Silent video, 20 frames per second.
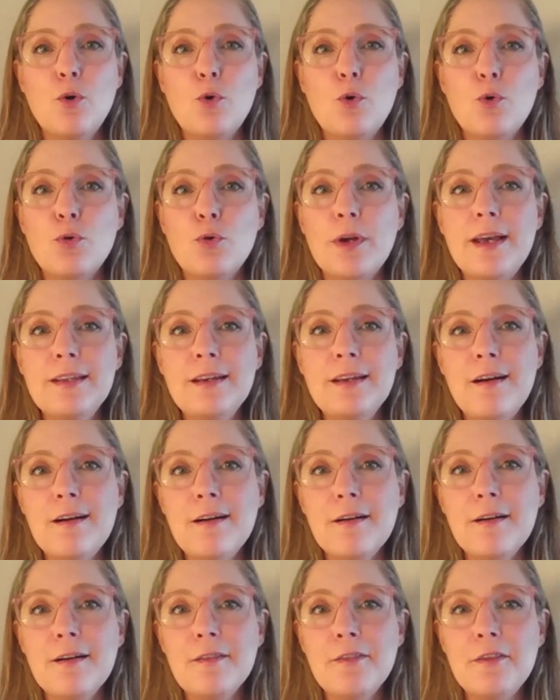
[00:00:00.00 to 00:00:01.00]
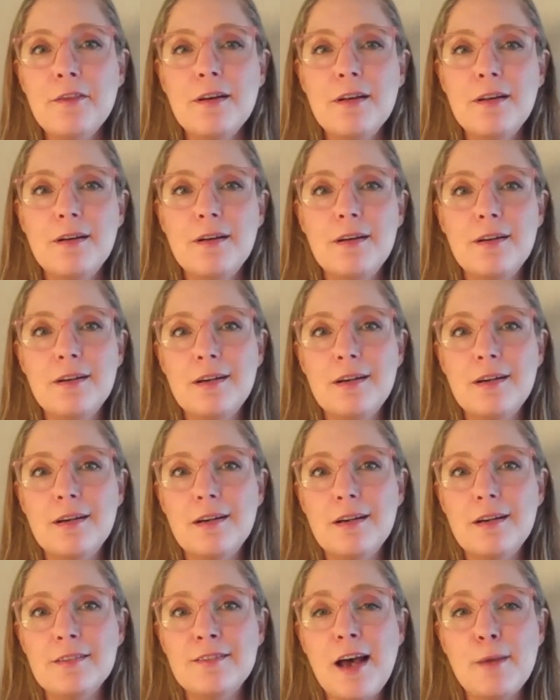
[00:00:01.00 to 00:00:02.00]
or any
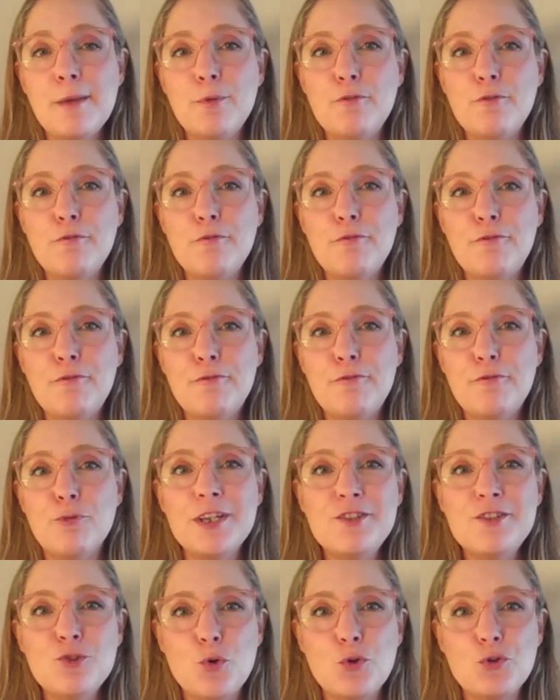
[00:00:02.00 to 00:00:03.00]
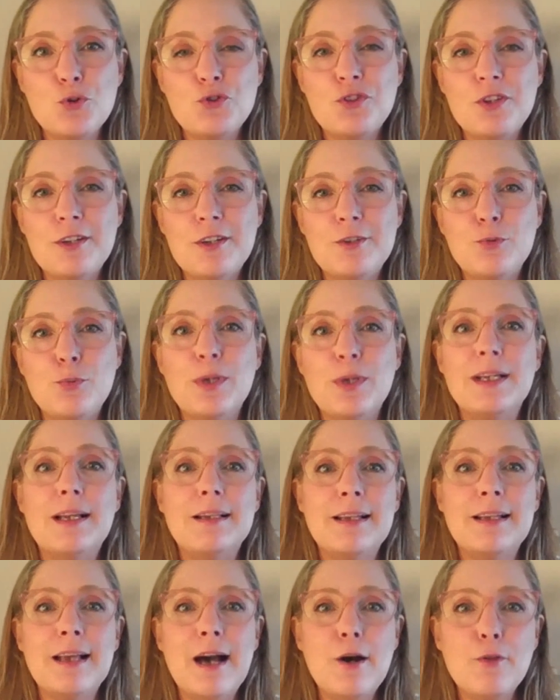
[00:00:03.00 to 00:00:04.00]
other type of resource that
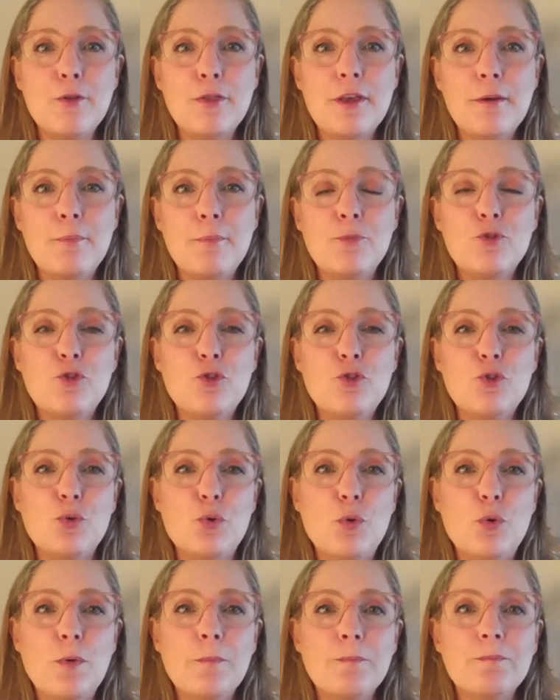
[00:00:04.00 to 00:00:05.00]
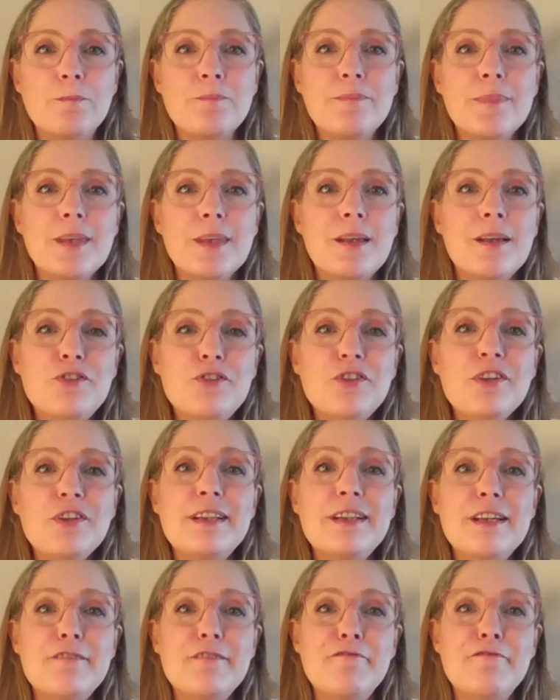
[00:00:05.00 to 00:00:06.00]
will allow them to
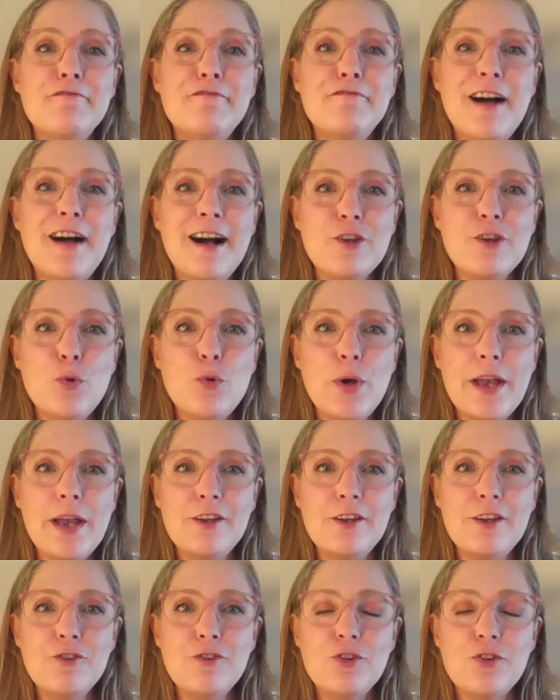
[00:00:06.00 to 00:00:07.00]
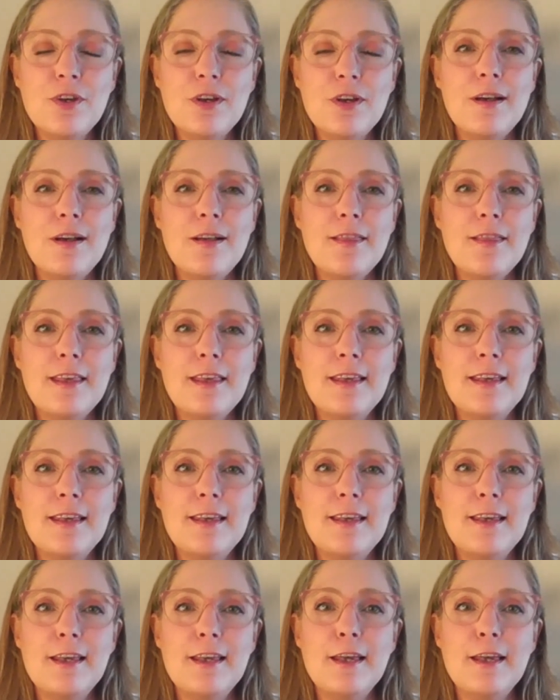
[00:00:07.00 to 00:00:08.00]
critically evaluate
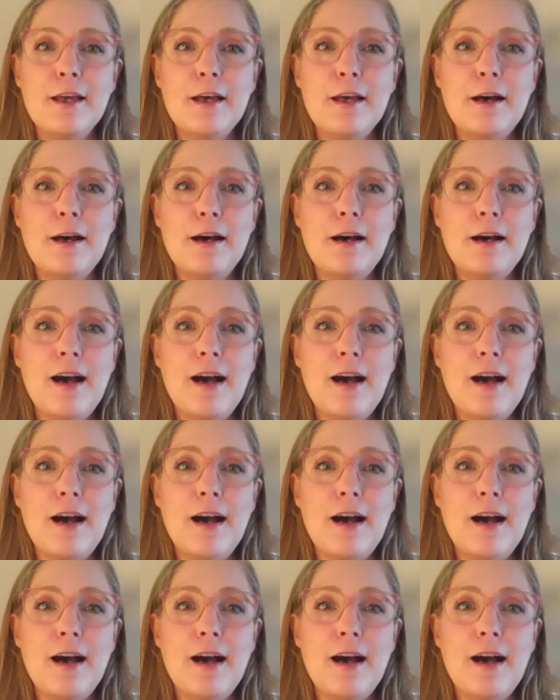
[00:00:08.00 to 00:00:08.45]
the